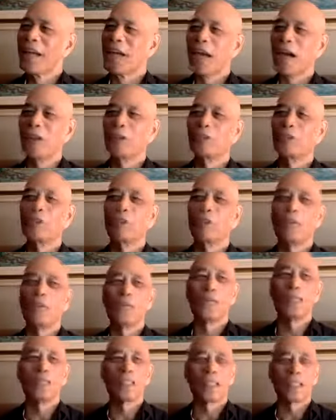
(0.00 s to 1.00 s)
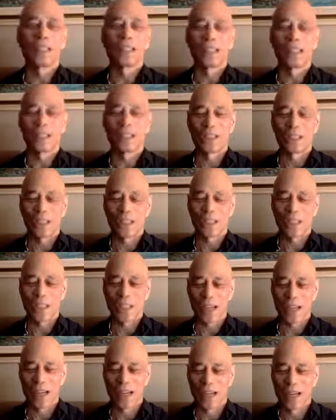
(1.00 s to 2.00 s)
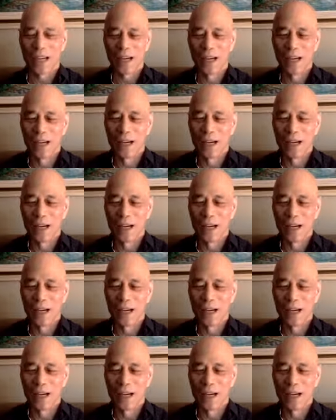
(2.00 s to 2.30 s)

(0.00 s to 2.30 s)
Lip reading: altruistic, let's just say,